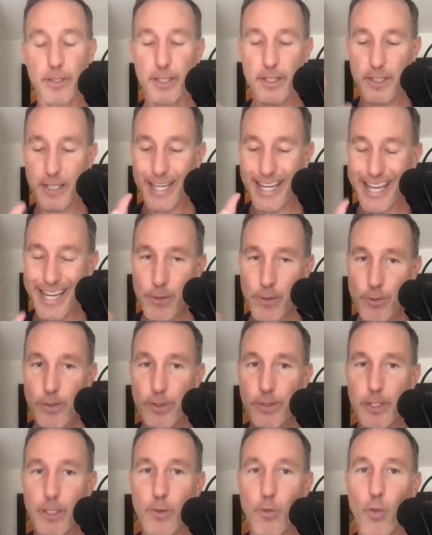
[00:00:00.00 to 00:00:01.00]
It's an
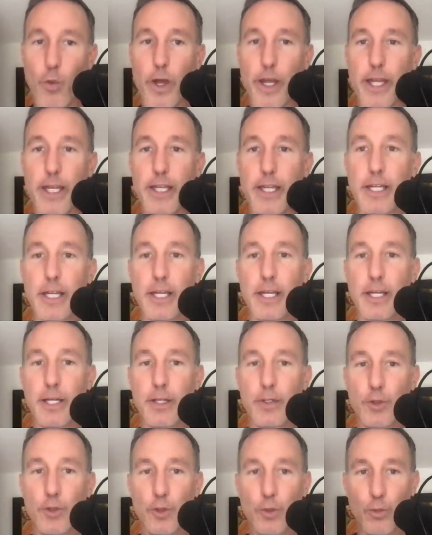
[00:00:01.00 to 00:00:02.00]
interesting way
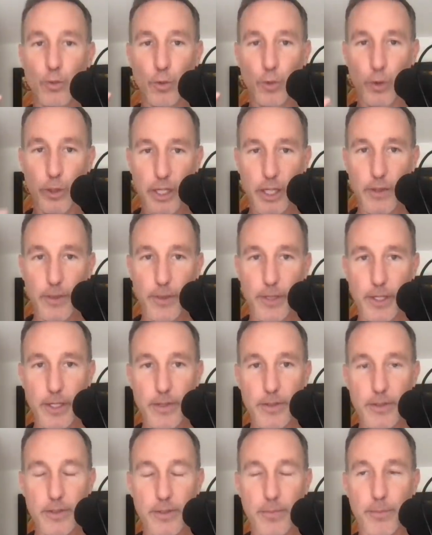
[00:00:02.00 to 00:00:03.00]
to look at
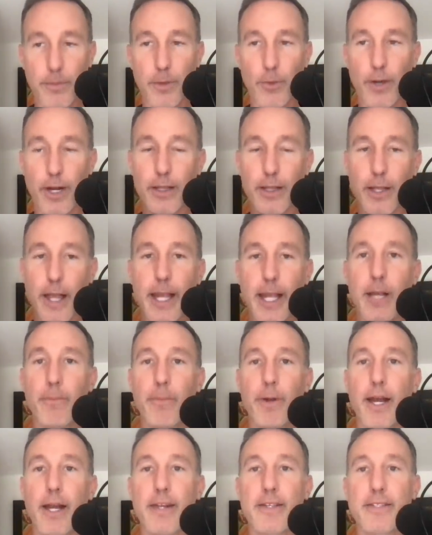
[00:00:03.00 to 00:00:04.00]
things. But what I like
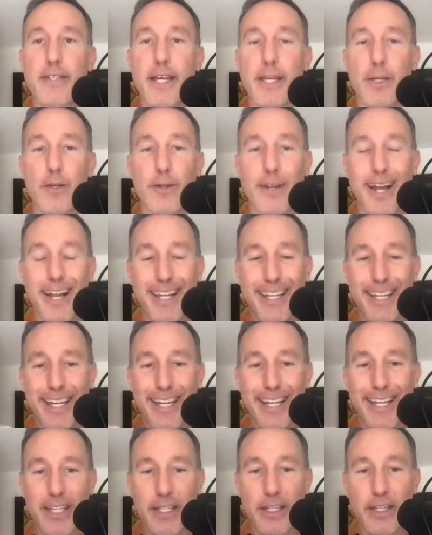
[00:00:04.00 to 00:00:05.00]
about it is that you're not
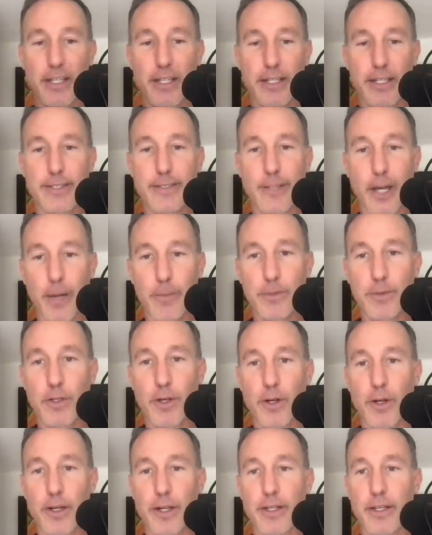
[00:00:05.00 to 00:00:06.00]
getting dumped
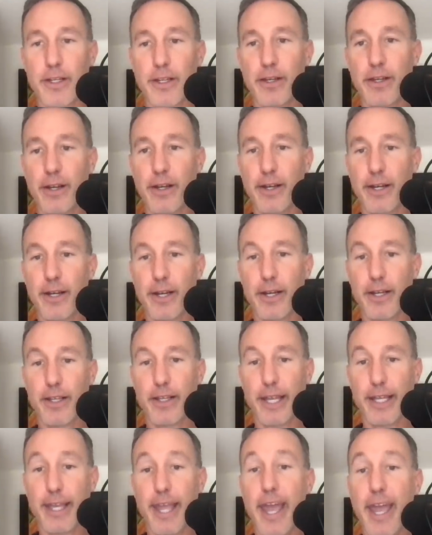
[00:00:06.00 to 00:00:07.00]
on uh,
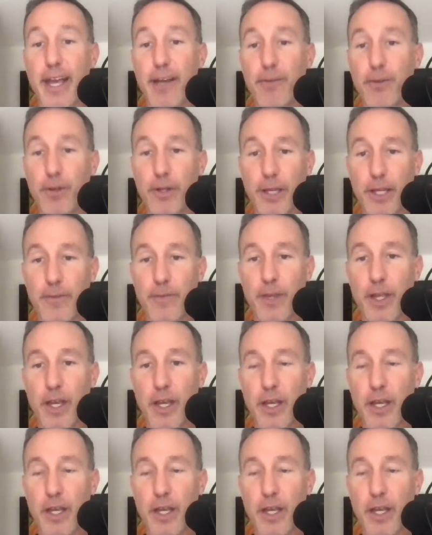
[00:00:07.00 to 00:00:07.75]
like heavily.